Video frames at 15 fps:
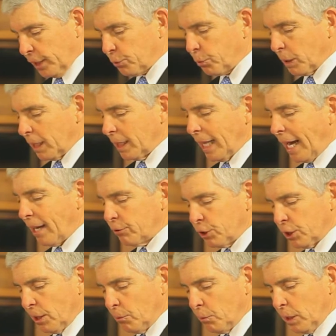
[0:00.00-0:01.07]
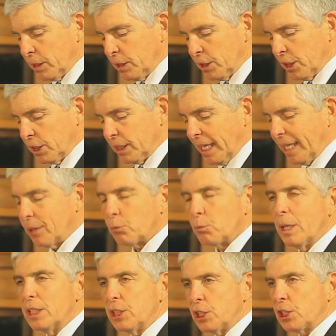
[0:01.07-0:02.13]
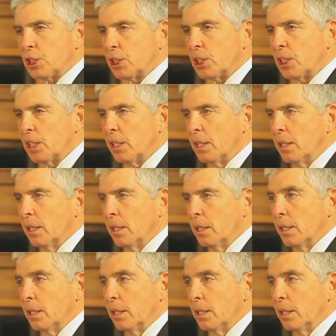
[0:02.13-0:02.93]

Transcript: It's what allows someone to take risks,